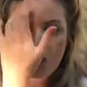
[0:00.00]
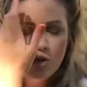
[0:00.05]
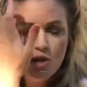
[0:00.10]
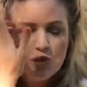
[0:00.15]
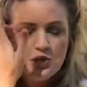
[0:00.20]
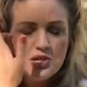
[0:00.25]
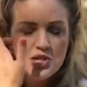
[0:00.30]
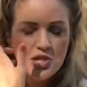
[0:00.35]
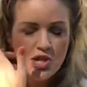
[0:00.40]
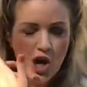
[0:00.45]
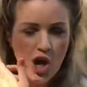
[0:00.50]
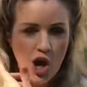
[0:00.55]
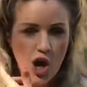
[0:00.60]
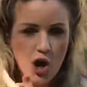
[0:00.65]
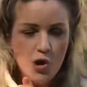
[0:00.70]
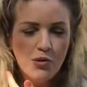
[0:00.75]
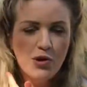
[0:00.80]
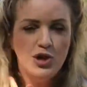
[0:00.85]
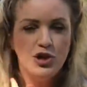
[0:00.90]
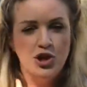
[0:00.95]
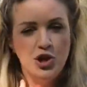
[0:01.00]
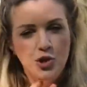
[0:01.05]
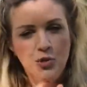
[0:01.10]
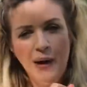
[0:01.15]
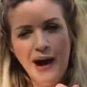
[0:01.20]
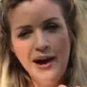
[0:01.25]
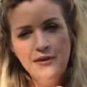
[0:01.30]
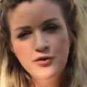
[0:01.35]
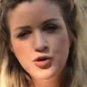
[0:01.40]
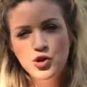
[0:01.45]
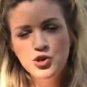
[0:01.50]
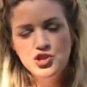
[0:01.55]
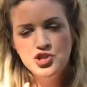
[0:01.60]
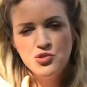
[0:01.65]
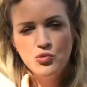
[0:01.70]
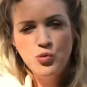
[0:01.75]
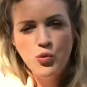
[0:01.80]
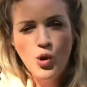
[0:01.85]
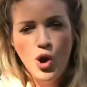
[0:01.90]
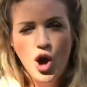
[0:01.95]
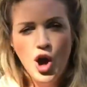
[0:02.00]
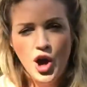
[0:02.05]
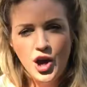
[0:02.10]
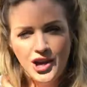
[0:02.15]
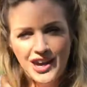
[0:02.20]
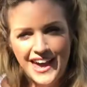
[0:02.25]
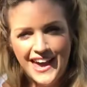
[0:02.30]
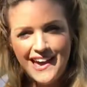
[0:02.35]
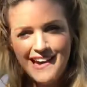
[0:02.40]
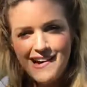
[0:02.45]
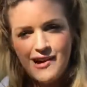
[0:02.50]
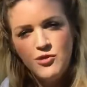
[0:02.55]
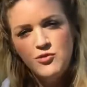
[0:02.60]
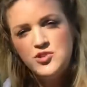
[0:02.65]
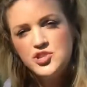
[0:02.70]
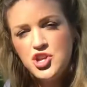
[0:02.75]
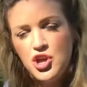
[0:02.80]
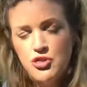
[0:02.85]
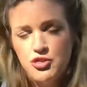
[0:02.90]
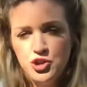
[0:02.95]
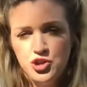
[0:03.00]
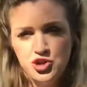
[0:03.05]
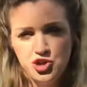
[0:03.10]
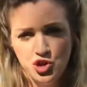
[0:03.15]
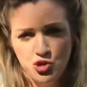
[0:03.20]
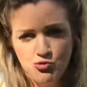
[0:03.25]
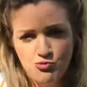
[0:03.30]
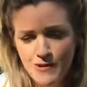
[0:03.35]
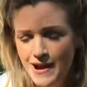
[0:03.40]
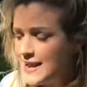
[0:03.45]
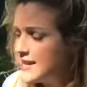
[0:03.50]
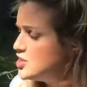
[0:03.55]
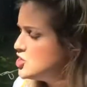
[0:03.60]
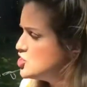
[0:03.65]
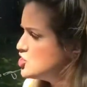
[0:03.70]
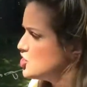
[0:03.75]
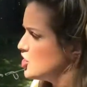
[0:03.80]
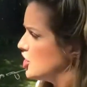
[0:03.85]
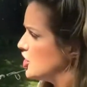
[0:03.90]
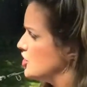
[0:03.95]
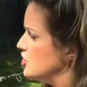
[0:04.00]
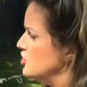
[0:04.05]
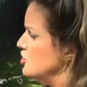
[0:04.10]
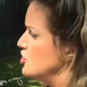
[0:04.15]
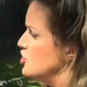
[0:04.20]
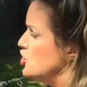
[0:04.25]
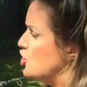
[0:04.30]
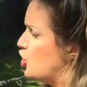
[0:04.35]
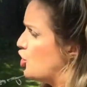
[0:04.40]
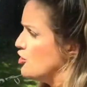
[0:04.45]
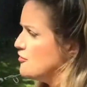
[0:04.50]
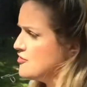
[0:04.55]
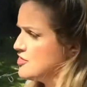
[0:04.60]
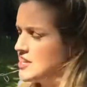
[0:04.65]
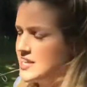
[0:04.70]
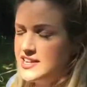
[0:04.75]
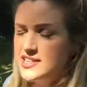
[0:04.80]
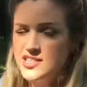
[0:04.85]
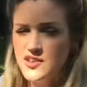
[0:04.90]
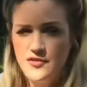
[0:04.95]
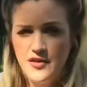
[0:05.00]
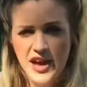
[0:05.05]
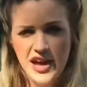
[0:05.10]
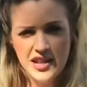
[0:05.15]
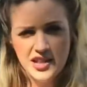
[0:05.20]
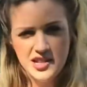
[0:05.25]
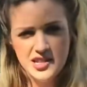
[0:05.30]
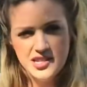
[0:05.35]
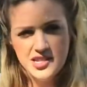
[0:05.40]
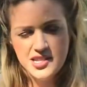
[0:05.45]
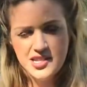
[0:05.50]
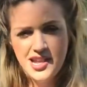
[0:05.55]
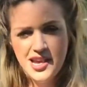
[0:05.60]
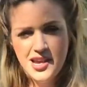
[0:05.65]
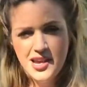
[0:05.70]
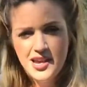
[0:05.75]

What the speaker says: So you have got to work out the duration of these events,